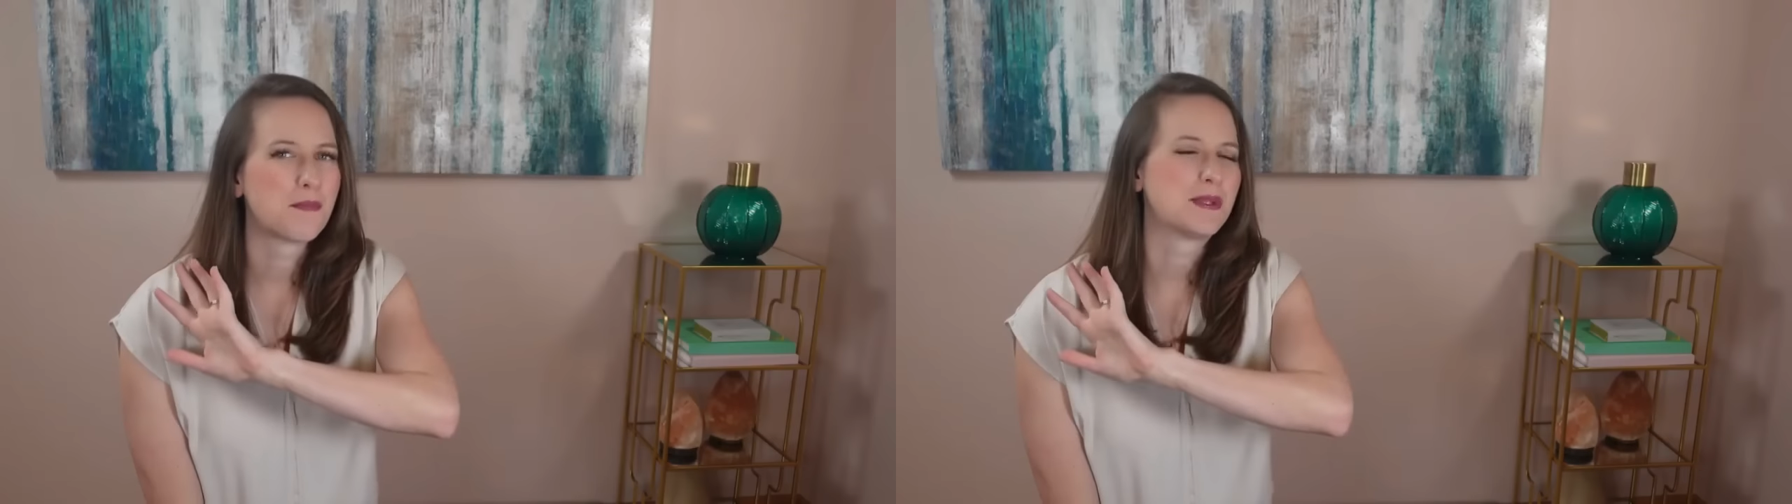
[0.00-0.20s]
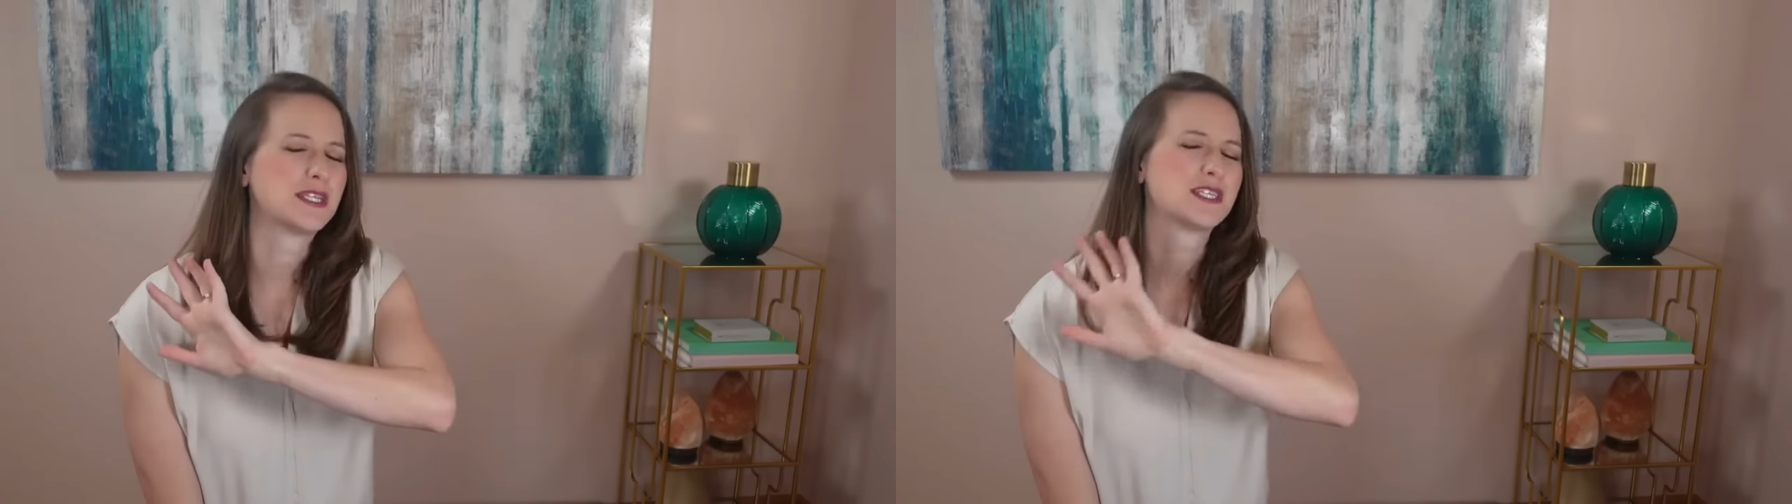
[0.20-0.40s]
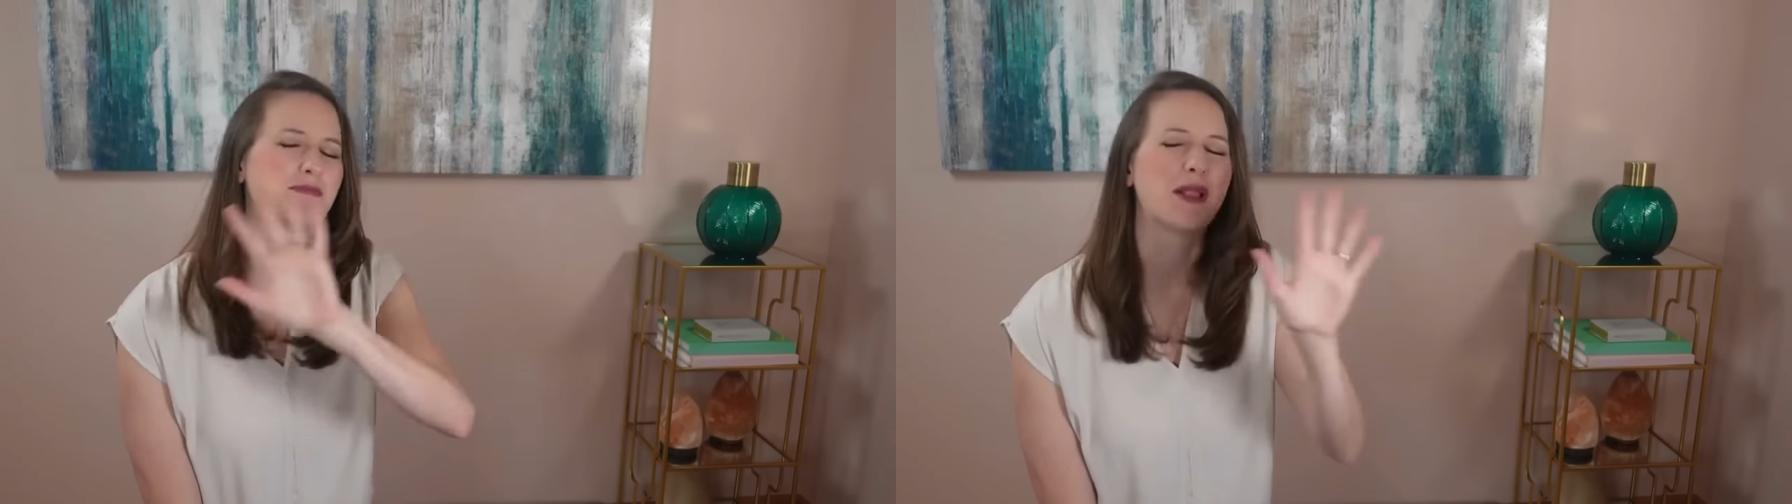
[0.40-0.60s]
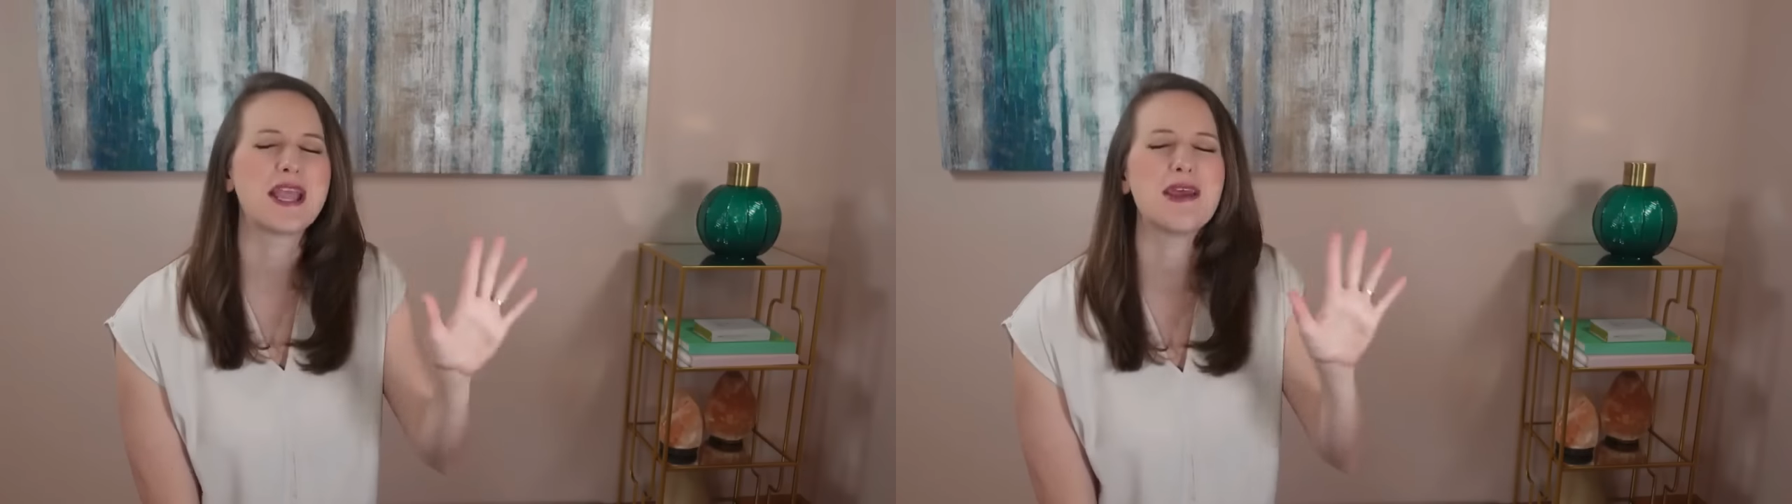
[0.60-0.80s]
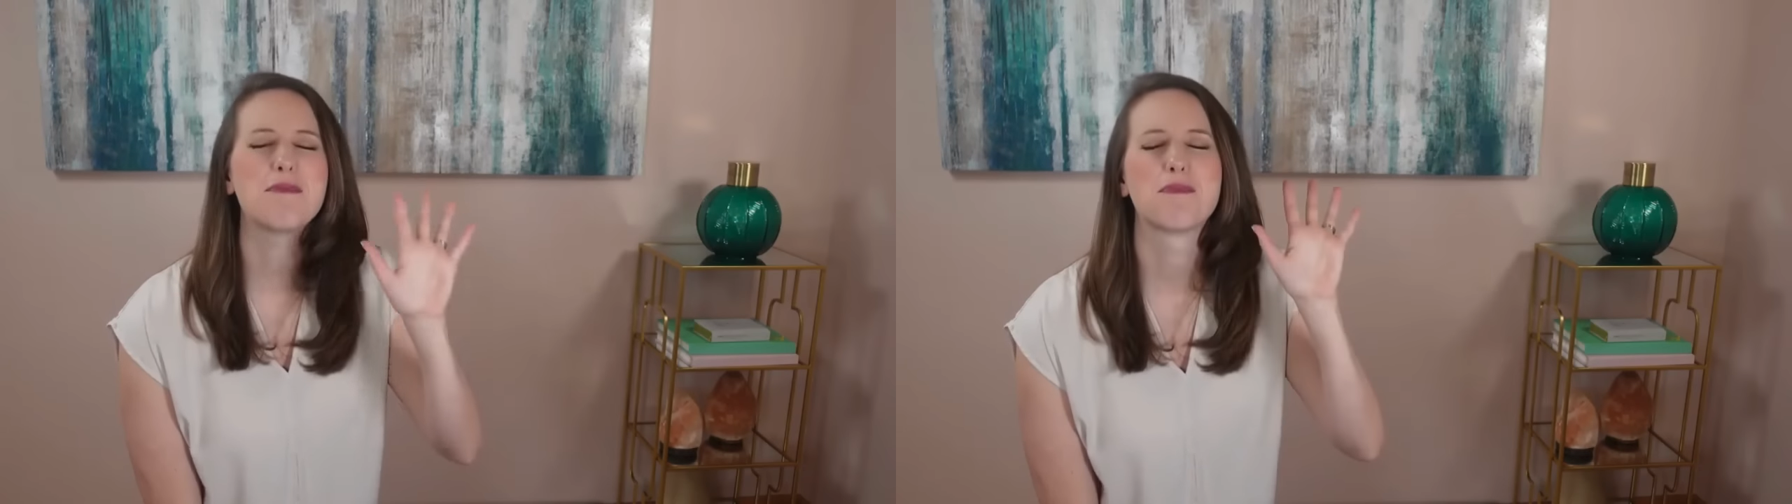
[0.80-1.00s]

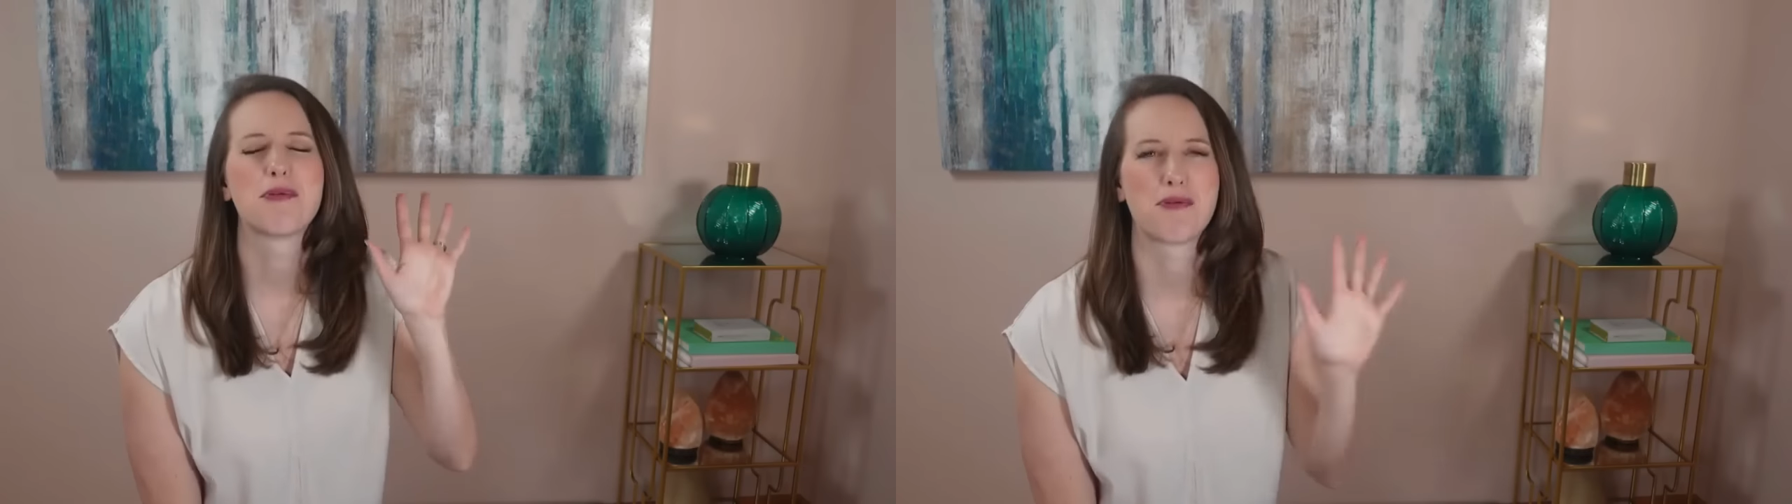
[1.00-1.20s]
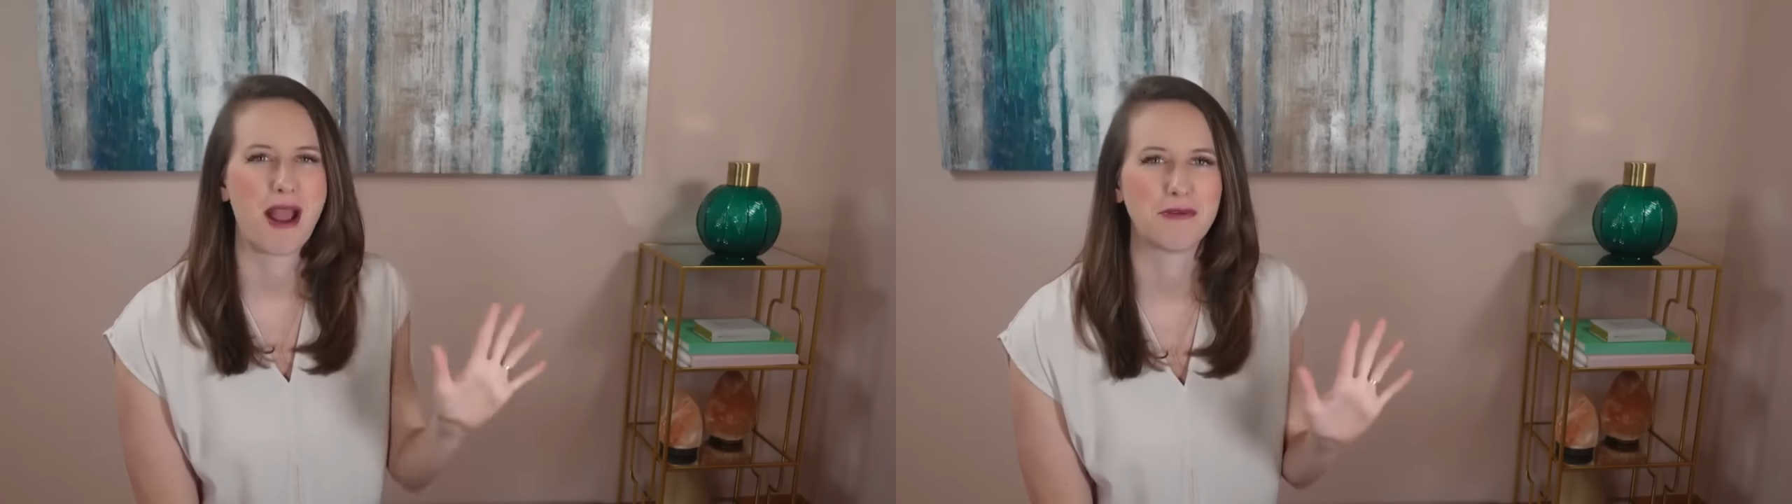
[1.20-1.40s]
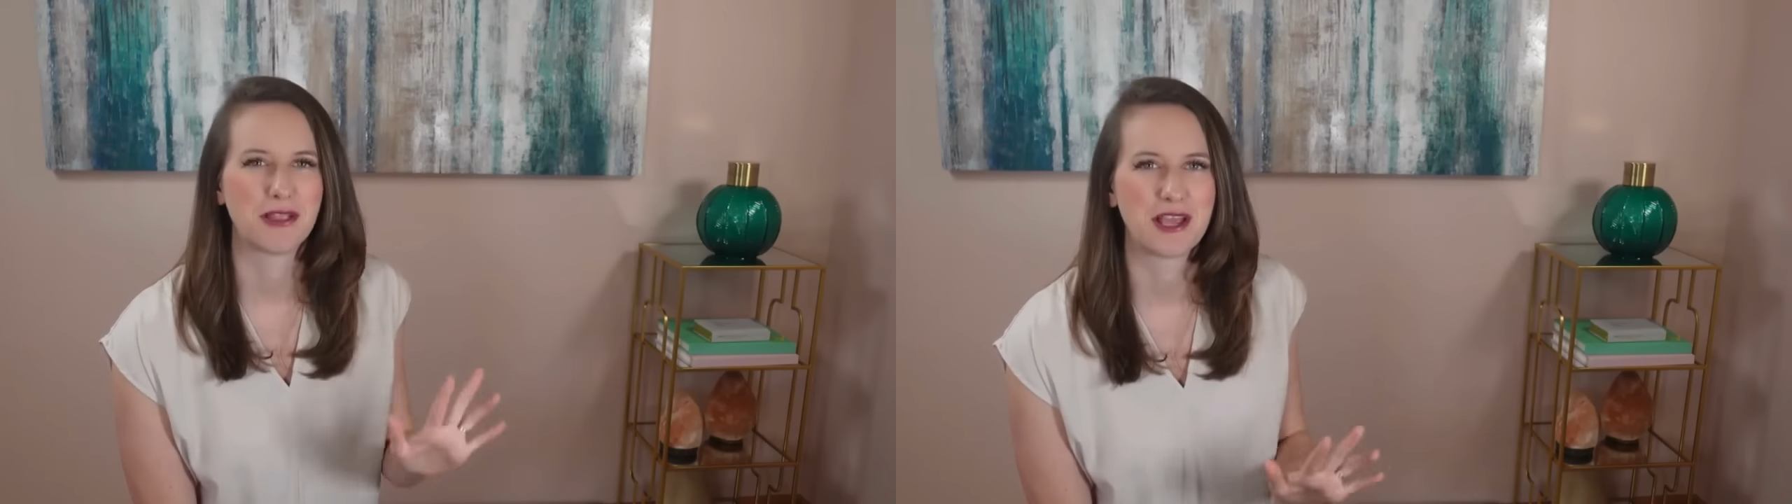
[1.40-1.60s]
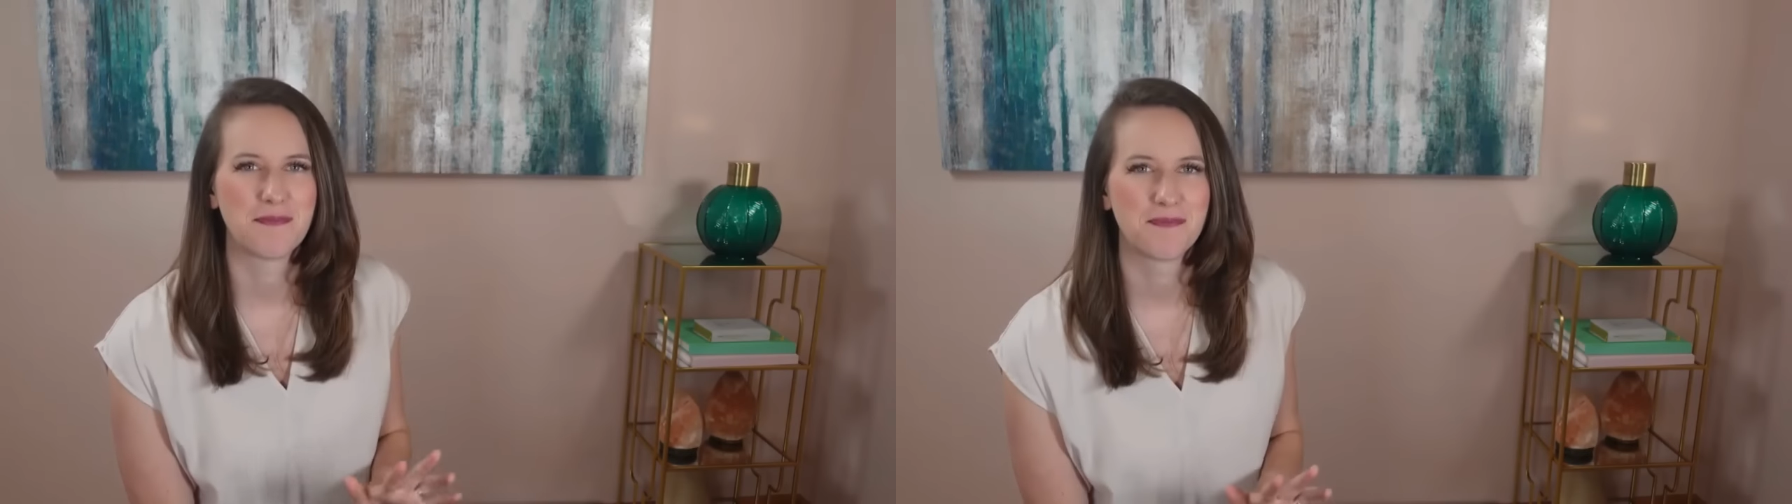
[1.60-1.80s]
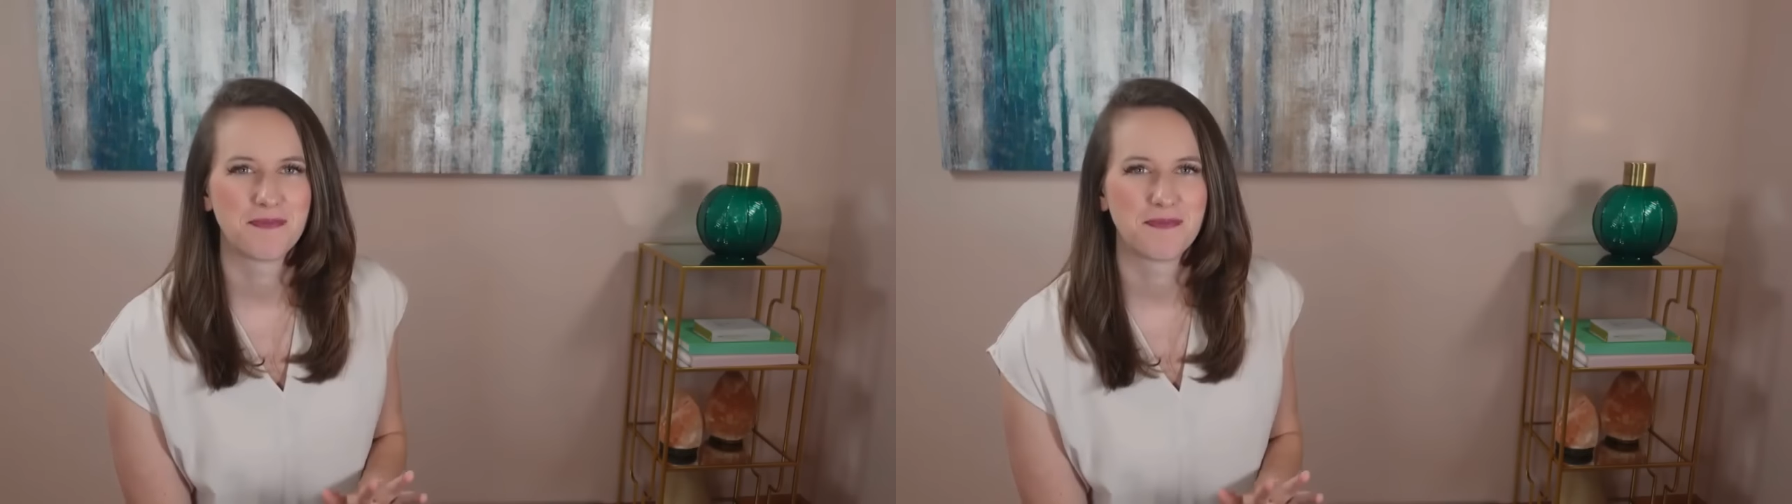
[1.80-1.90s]
display it proudly.